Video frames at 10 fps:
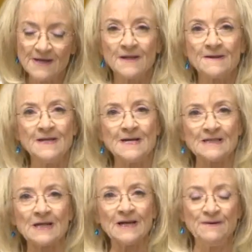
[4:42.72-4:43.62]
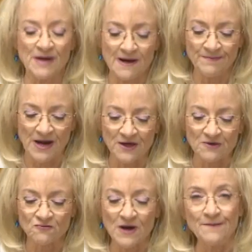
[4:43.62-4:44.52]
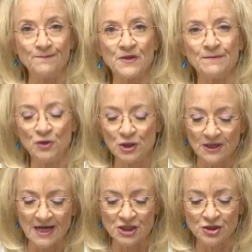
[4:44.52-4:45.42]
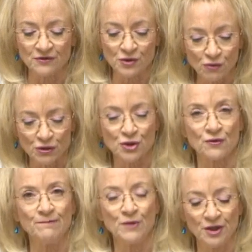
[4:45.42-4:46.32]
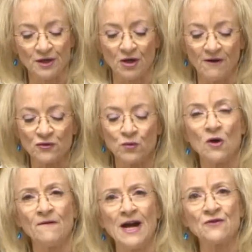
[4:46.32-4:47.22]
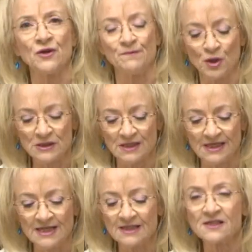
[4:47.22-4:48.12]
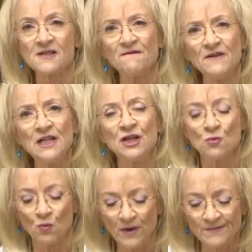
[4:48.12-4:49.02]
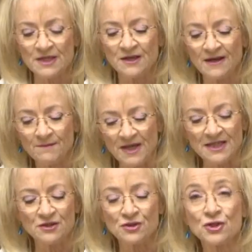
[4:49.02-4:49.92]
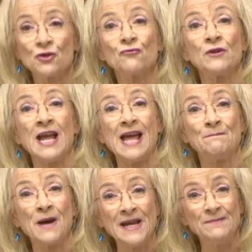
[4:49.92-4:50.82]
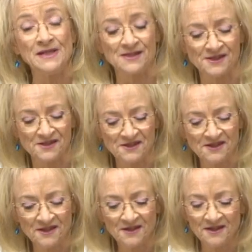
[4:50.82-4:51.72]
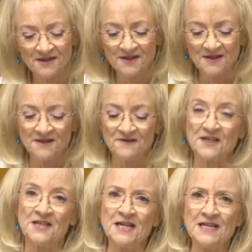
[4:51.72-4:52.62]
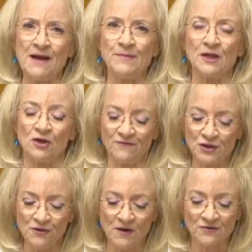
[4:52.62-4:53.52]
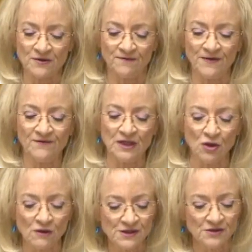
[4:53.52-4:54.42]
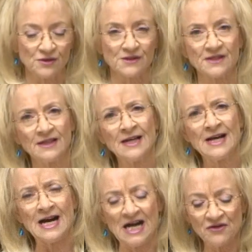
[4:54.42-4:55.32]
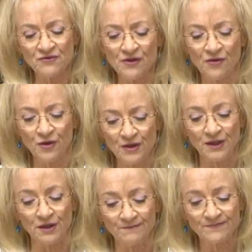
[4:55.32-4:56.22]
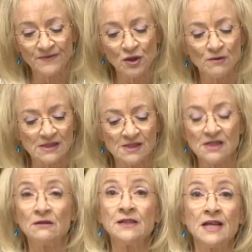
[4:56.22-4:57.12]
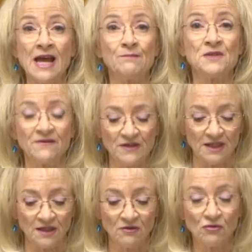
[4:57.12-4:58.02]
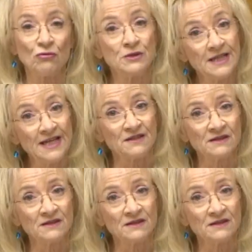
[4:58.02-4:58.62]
The utterly barbaric rape, the mutilation, torture and murder of 1,200, mostly civilian women, men, children and babies. The kidnapping of 250 hostages, 130 who are still in captivity or dead.